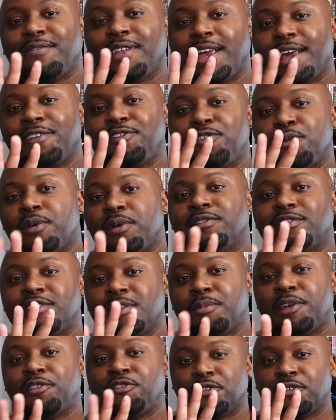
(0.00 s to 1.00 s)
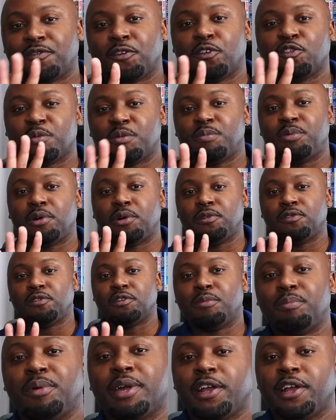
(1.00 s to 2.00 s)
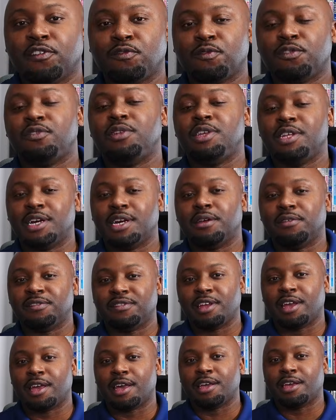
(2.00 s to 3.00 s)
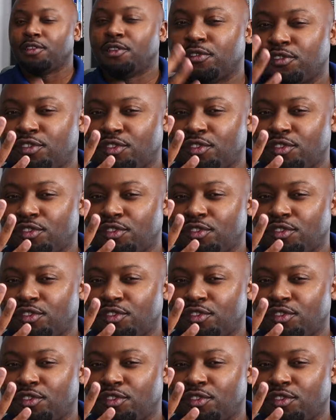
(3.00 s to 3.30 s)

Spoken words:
days you can submit your first proposal, but here's what you need to understand. There's